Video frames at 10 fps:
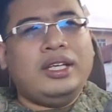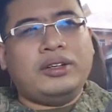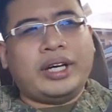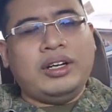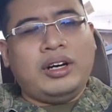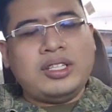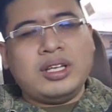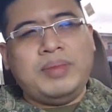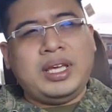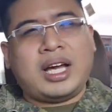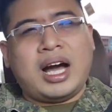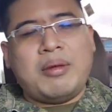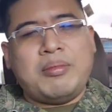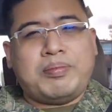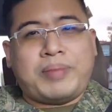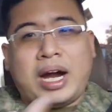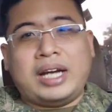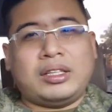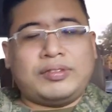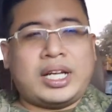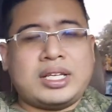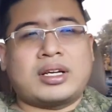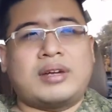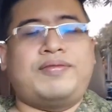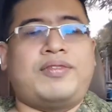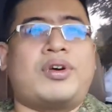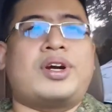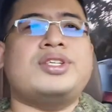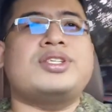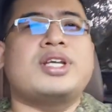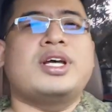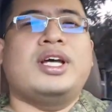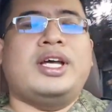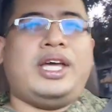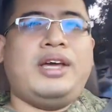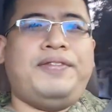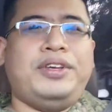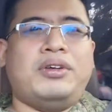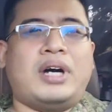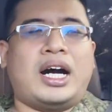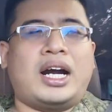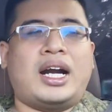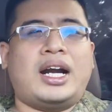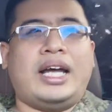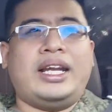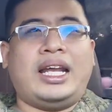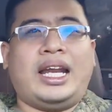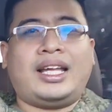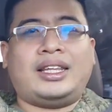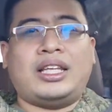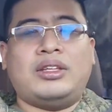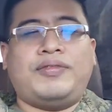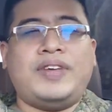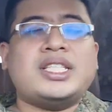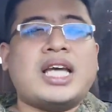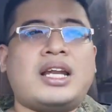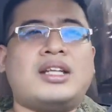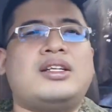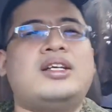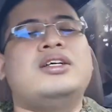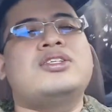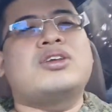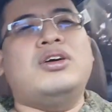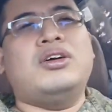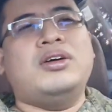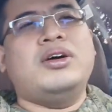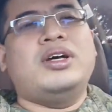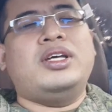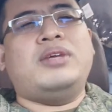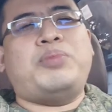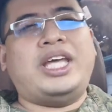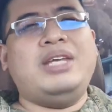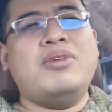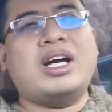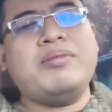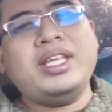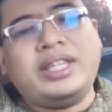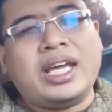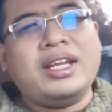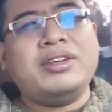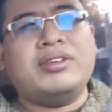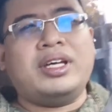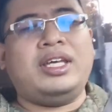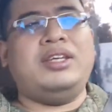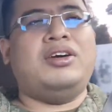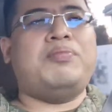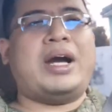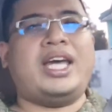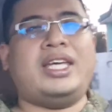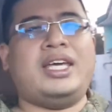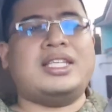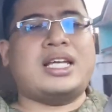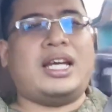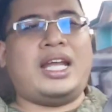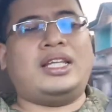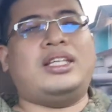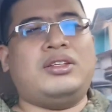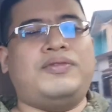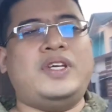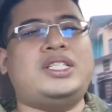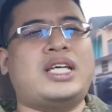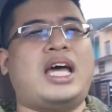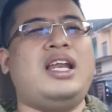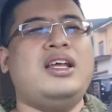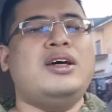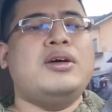You can also become part of the reserve force if you are an elected official. So, pwede mong gamitin yung iyong pagiging isang elected official